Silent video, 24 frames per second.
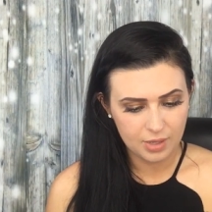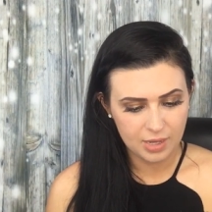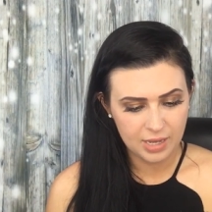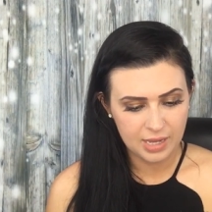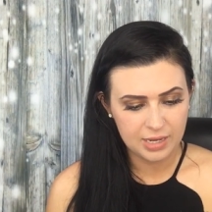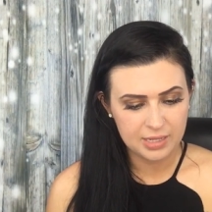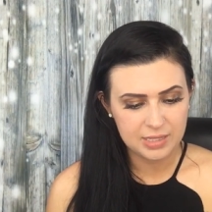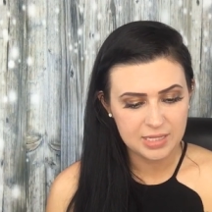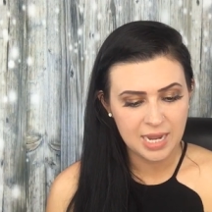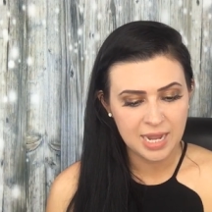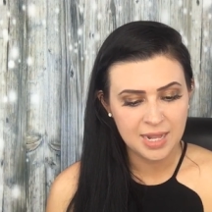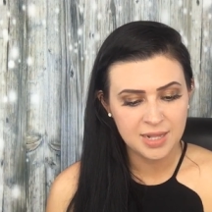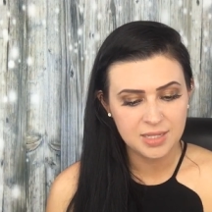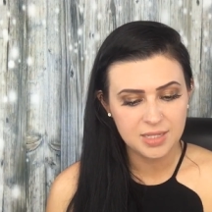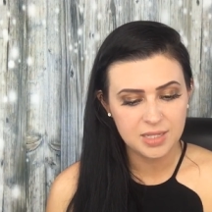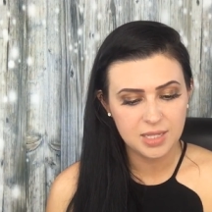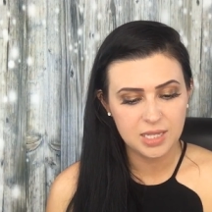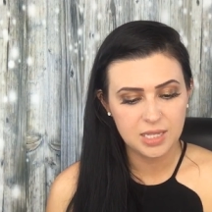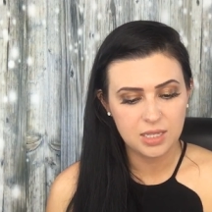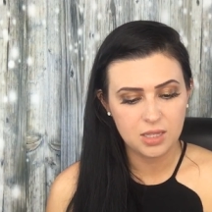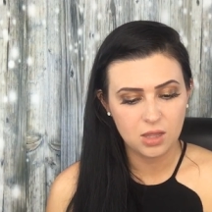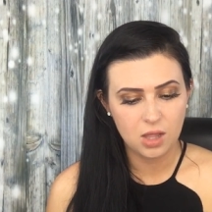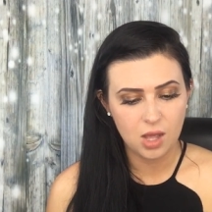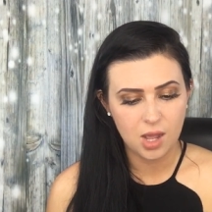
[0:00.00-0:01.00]

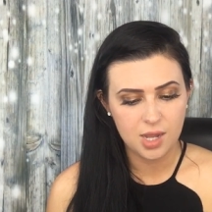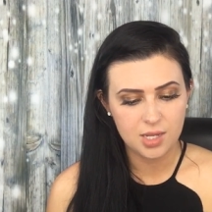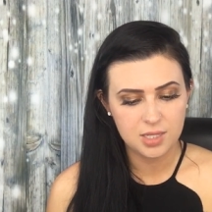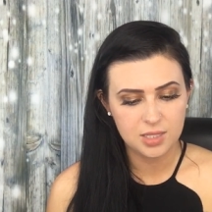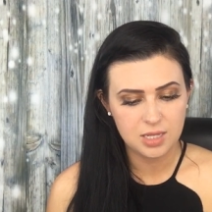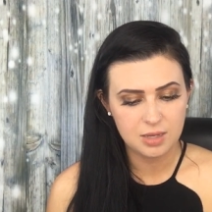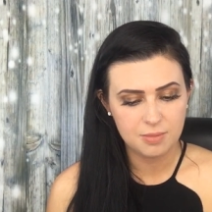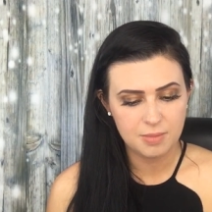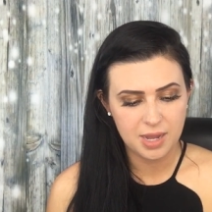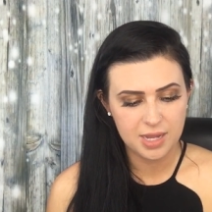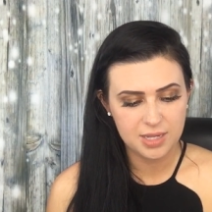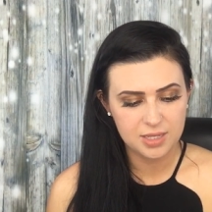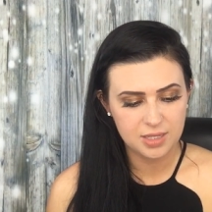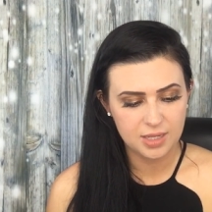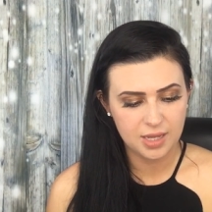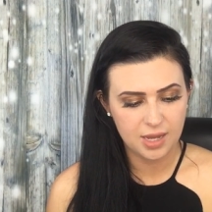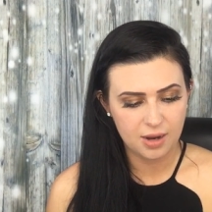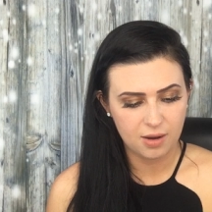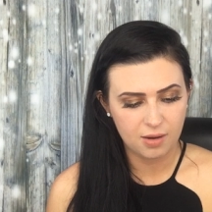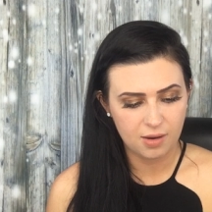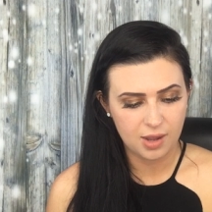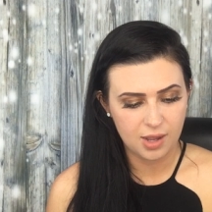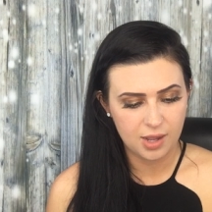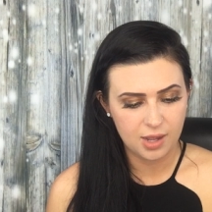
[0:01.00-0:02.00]
Intensely Glossy
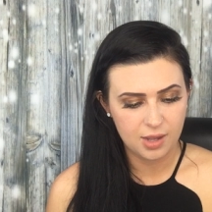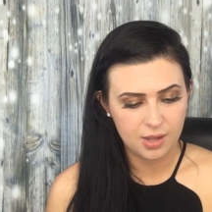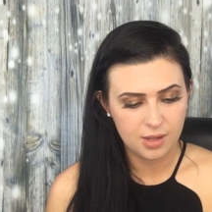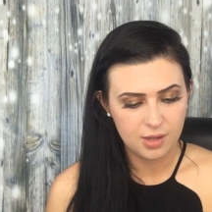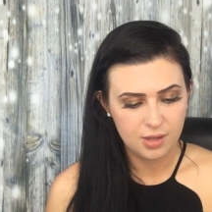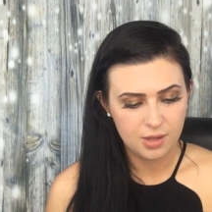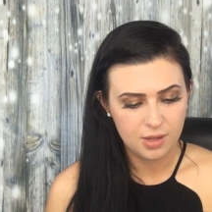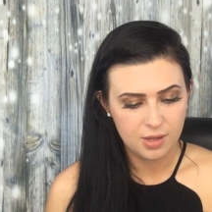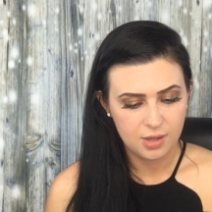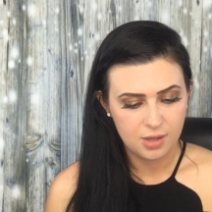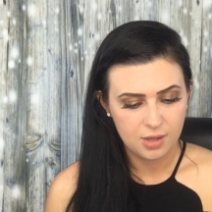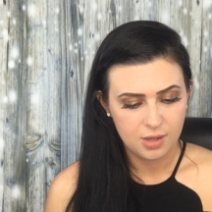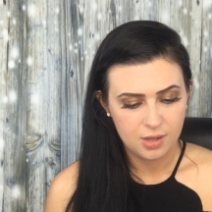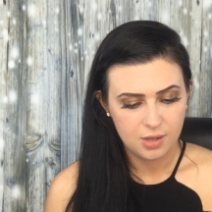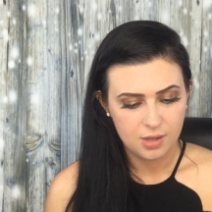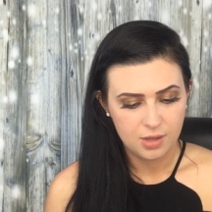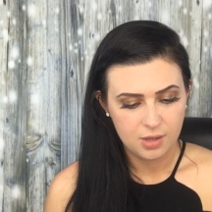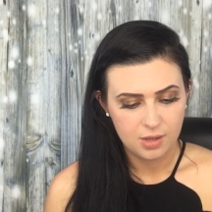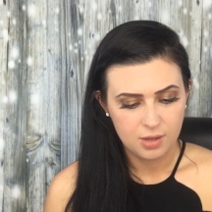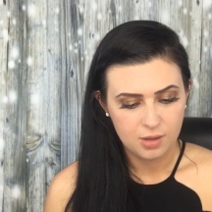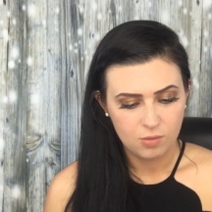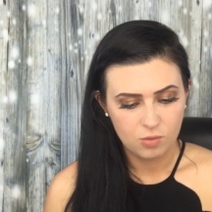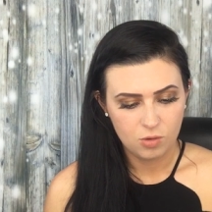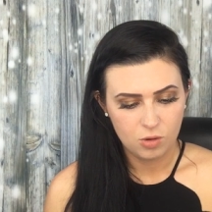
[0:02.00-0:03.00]
Mascara
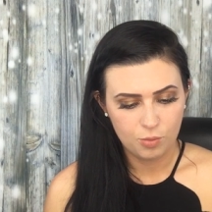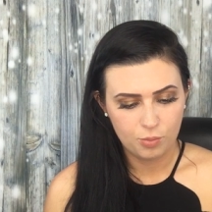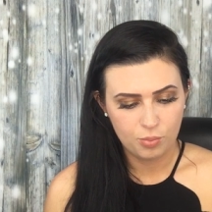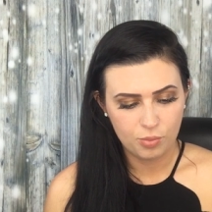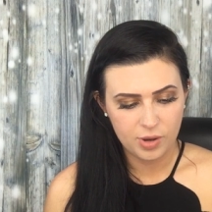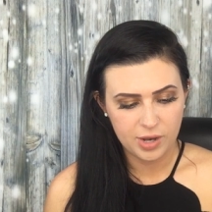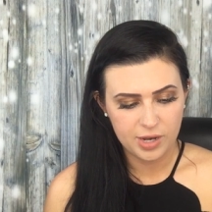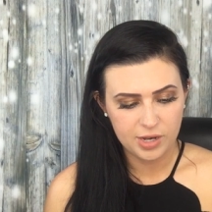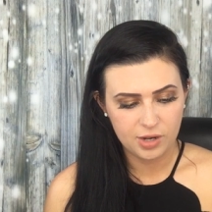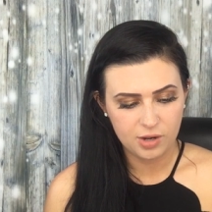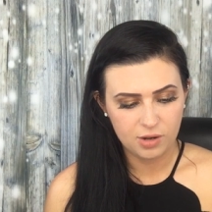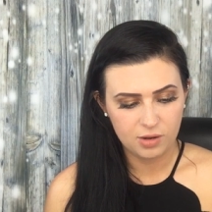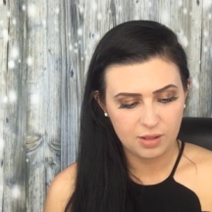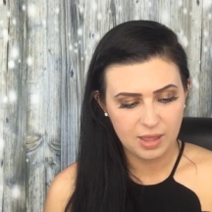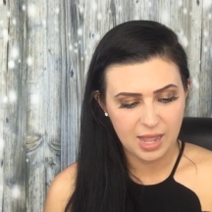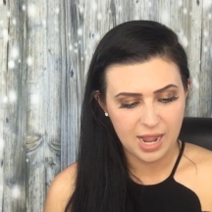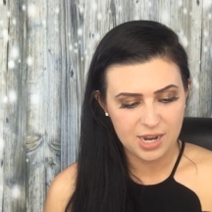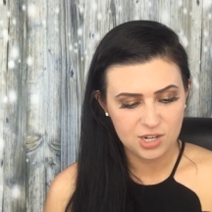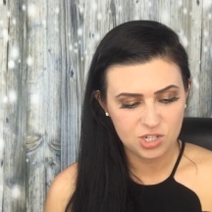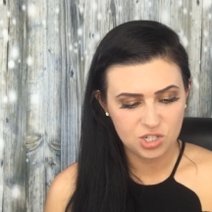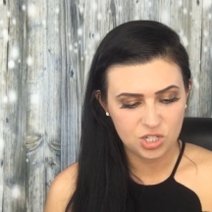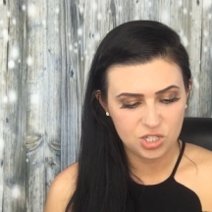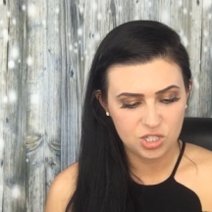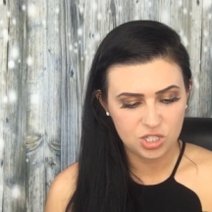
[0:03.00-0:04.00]
will bring your
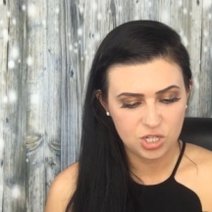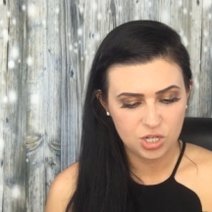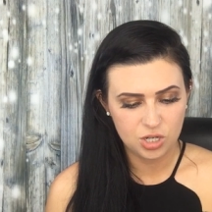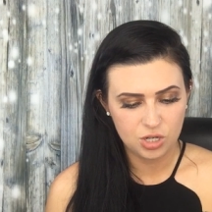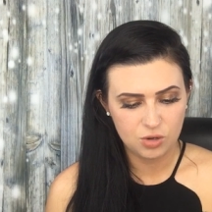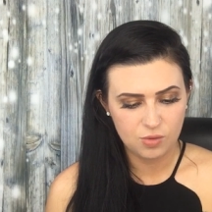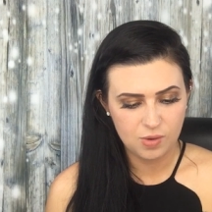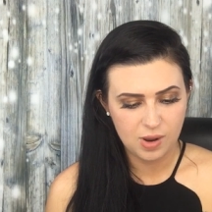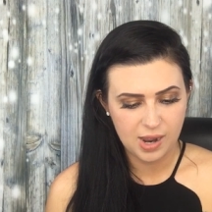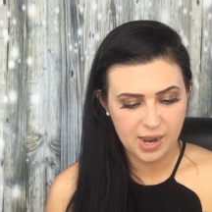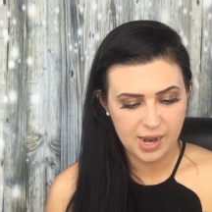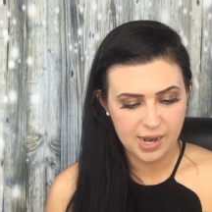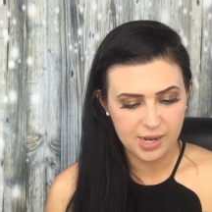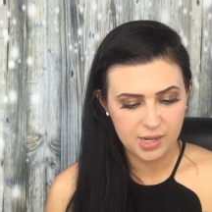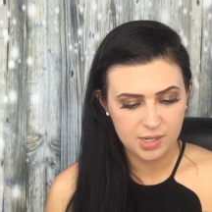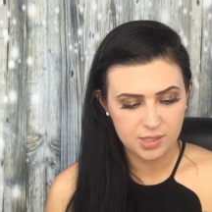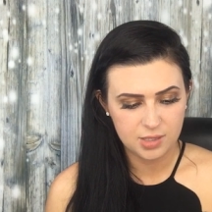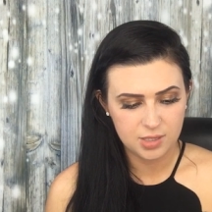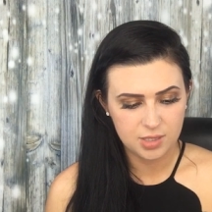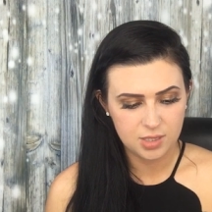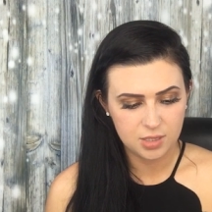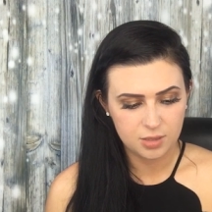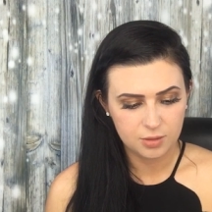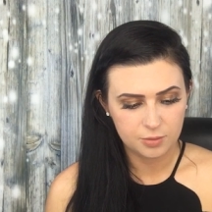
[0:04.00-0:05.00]
lashes to new
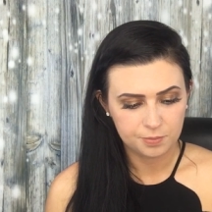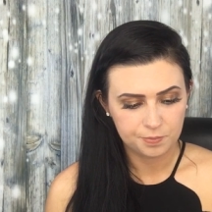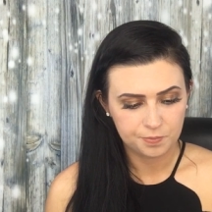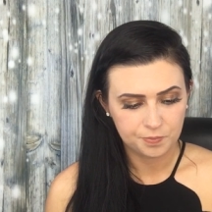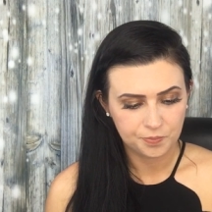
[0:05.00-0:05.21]
heights.